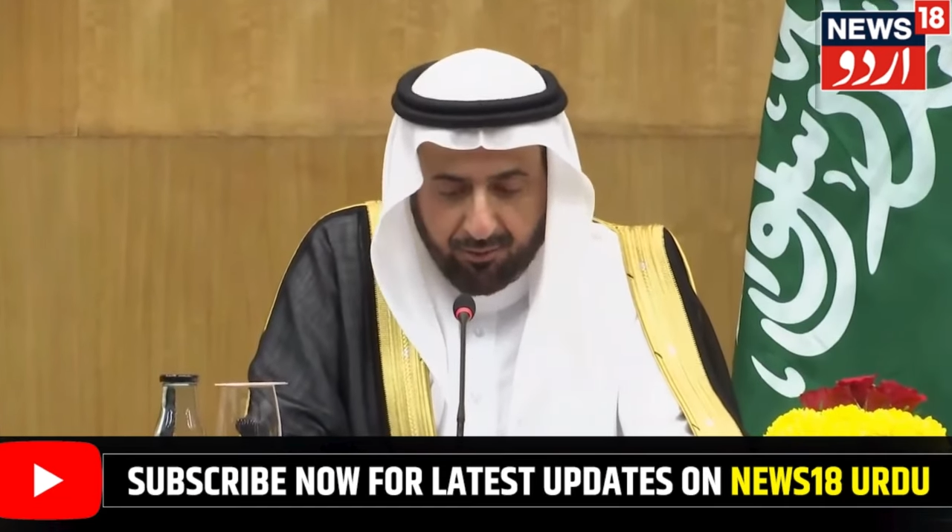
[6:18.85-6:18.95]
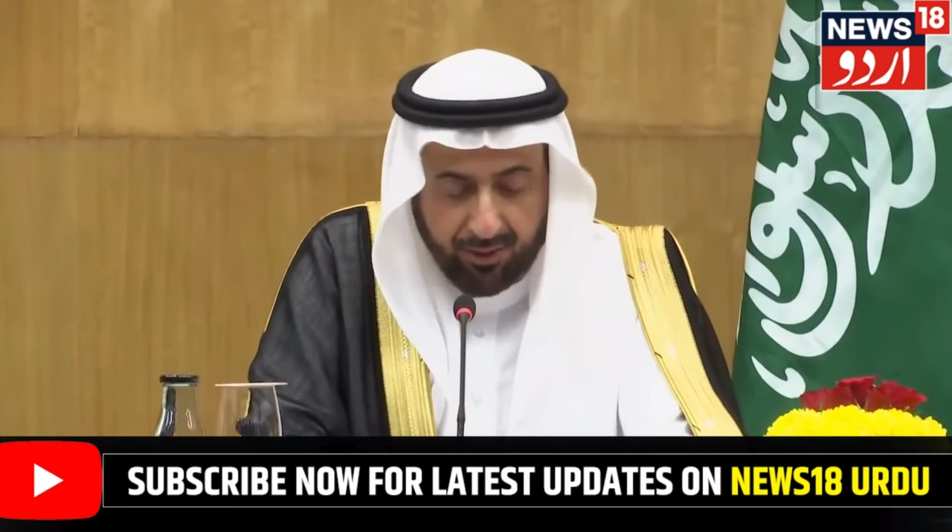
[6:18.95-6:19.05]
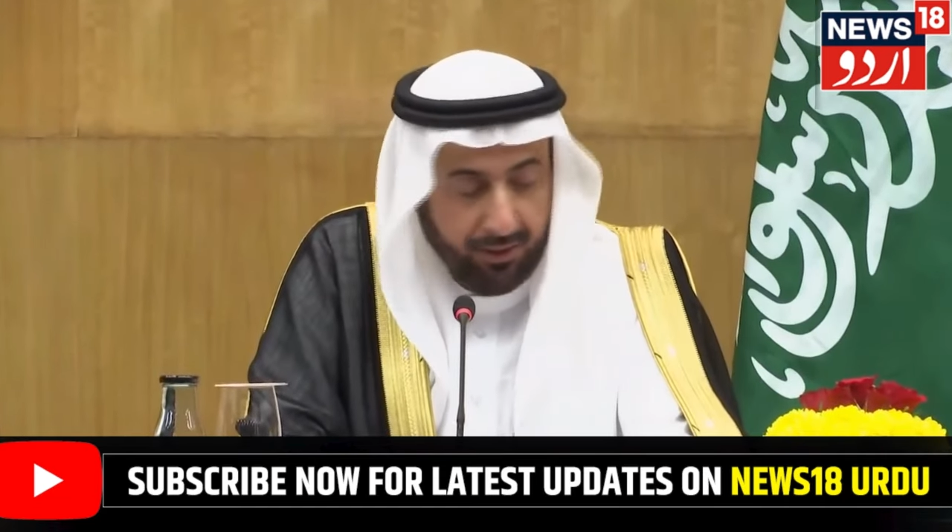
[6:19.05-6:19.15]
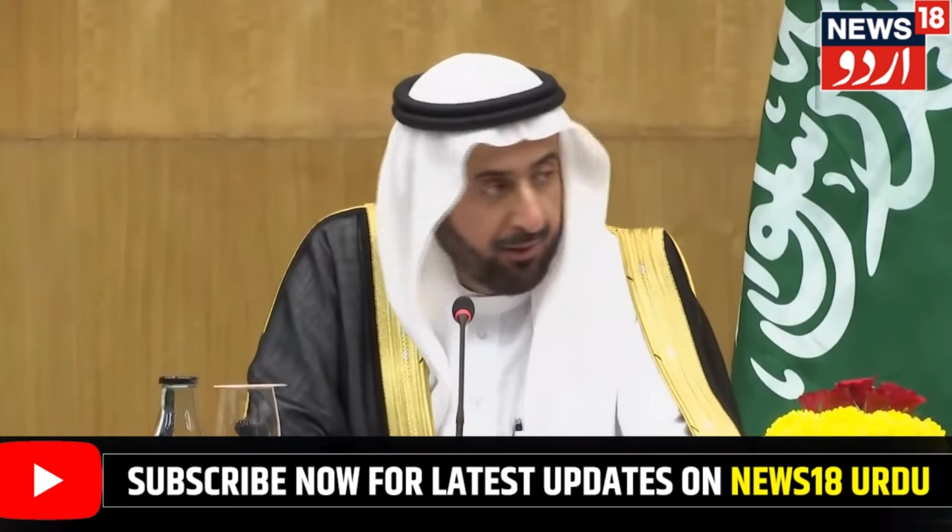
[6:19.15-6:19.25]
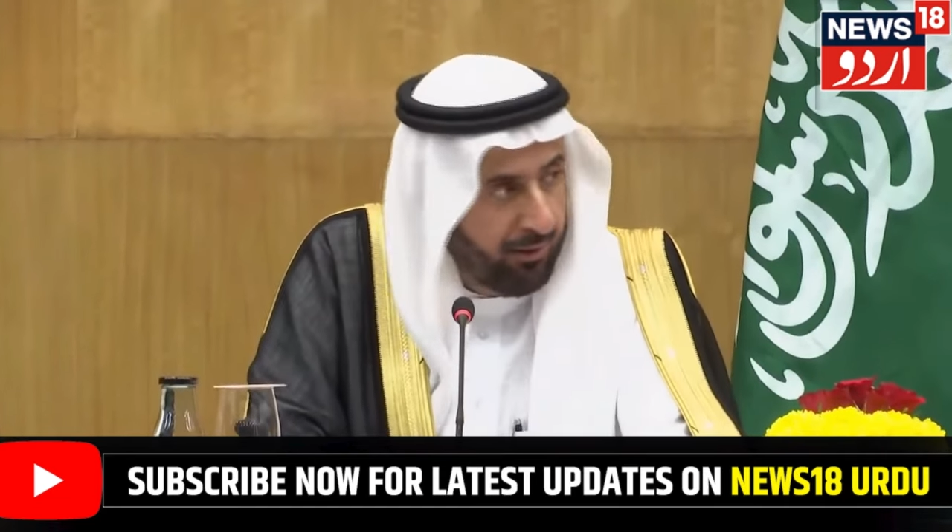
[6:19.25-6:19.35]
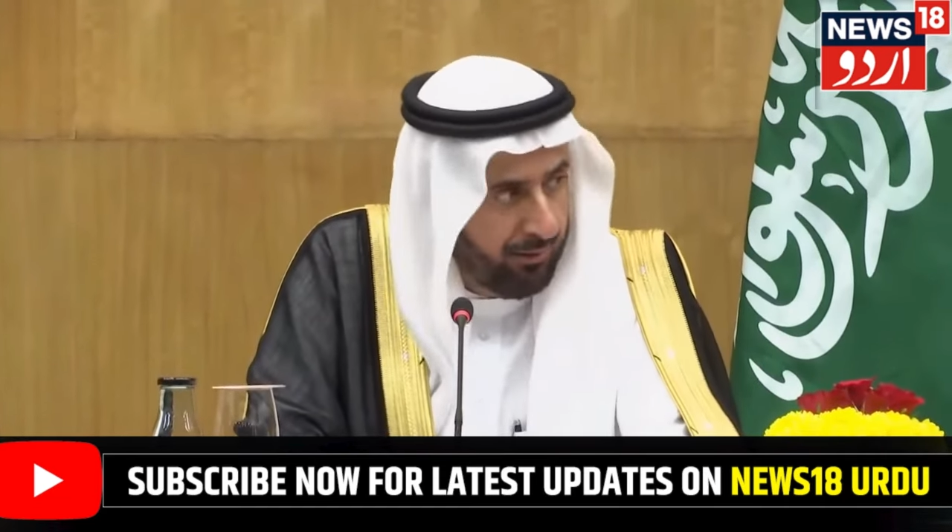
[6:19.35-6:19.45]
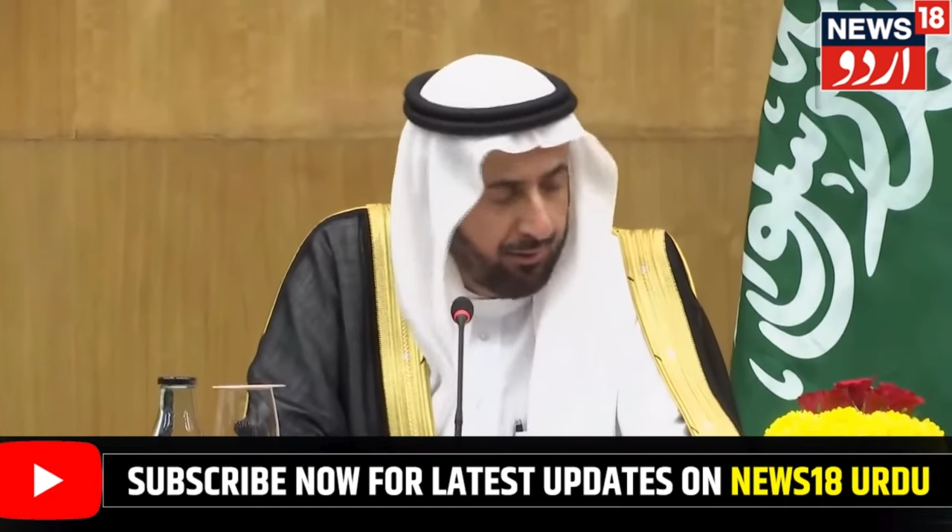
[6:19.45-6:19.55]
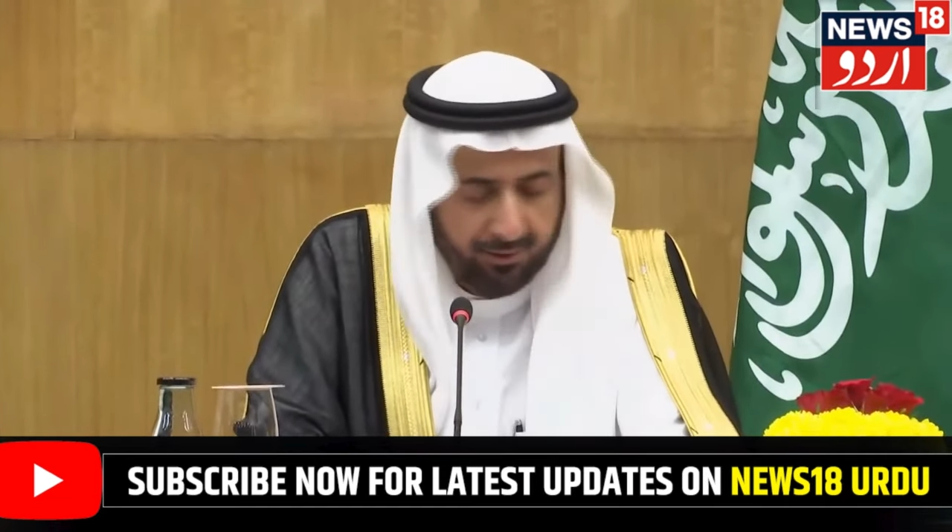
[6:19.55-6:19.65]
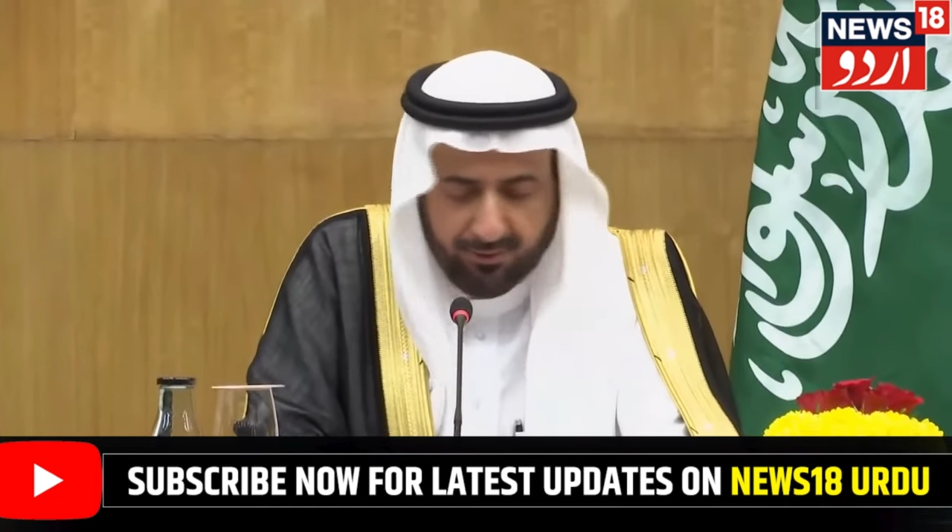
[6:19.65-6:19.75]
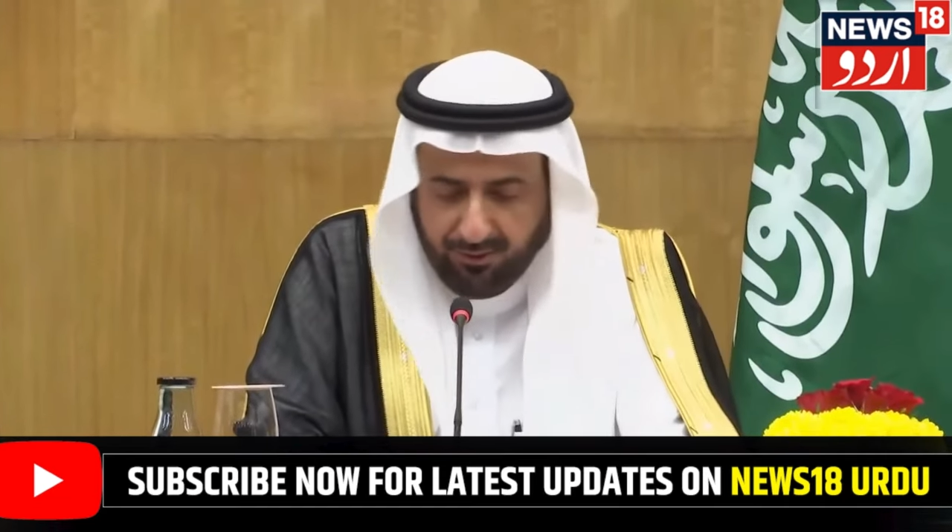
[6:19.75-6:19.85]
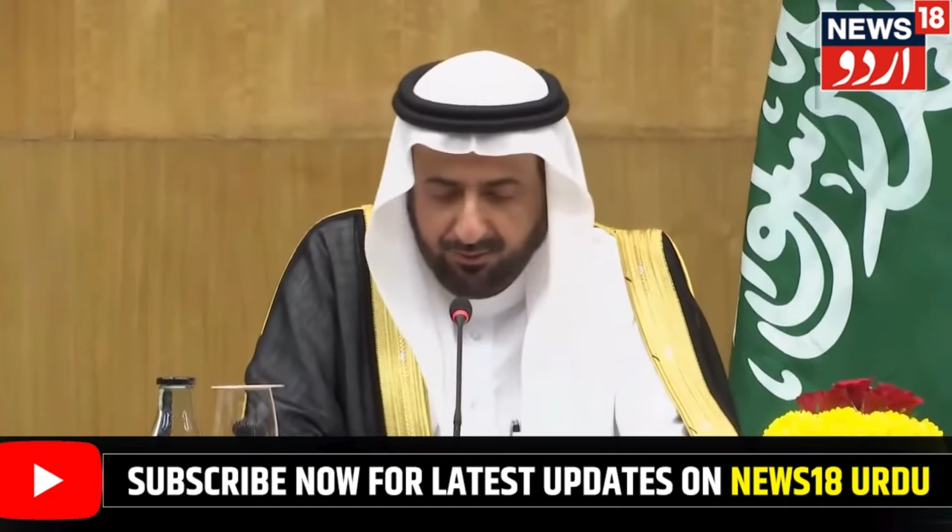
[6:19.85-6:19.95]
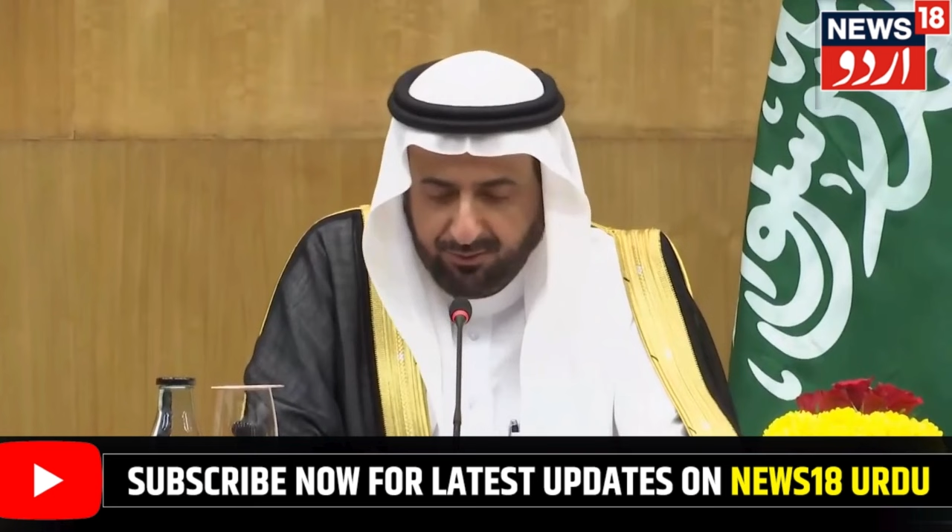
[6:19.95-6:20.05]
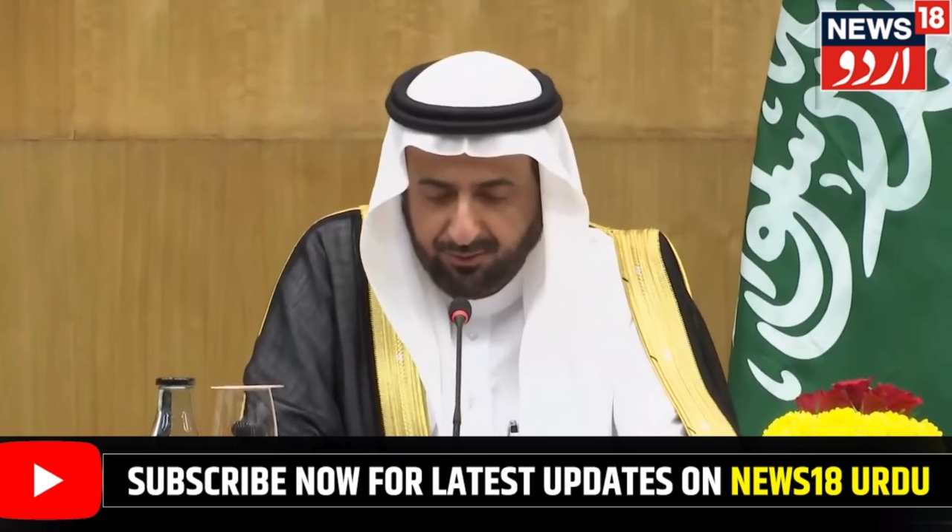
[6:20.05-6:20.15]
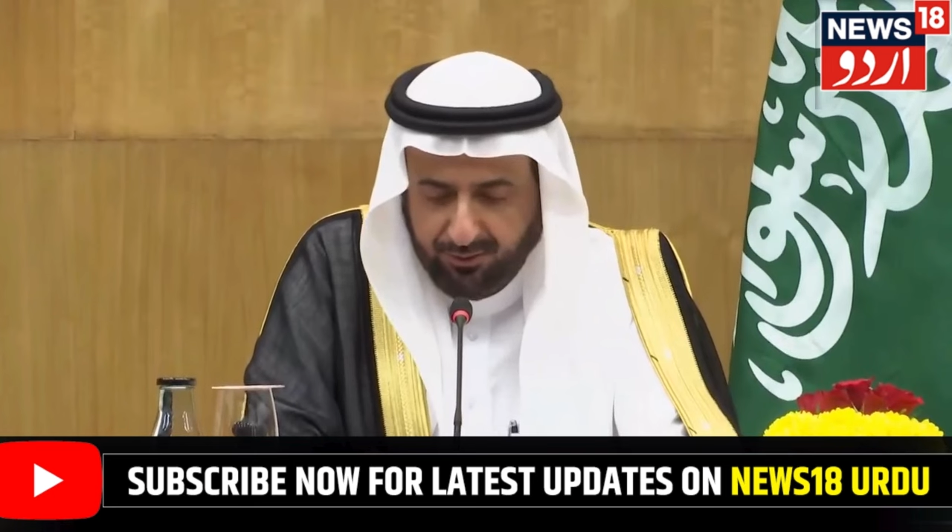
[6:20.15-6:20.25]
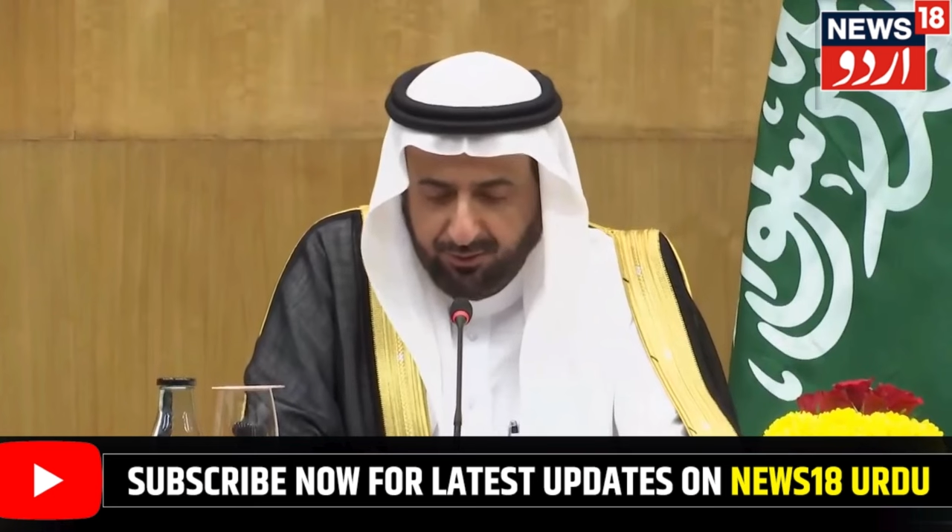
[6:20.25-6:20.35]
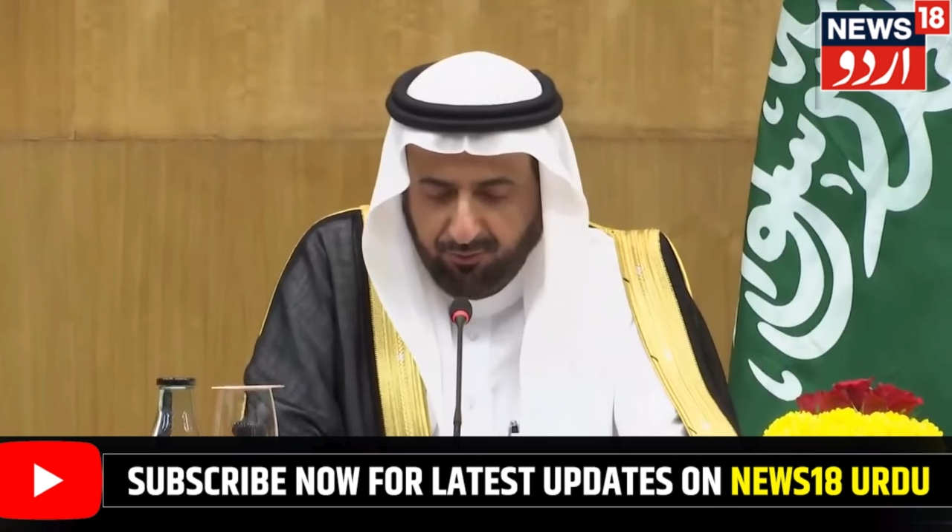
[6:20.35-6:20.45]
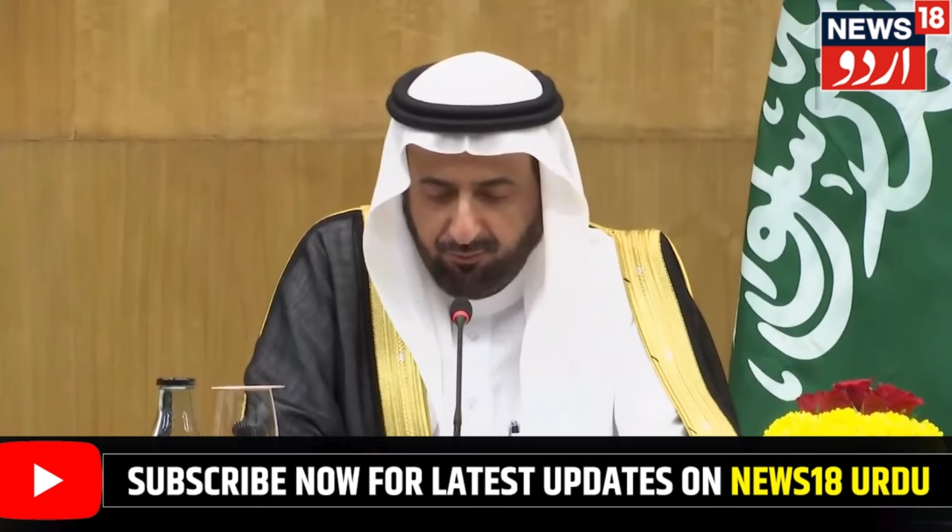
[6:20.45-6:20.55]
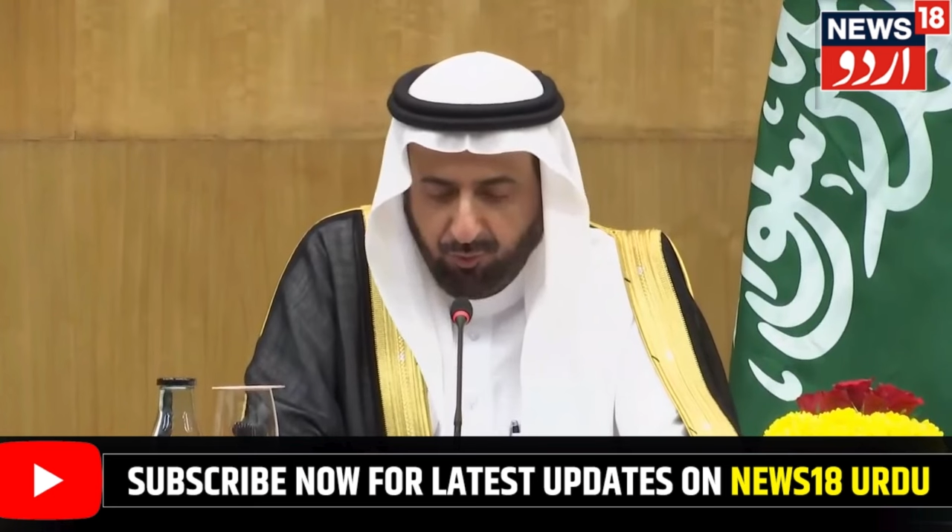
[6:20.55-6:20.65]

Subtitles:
thank Her Excellency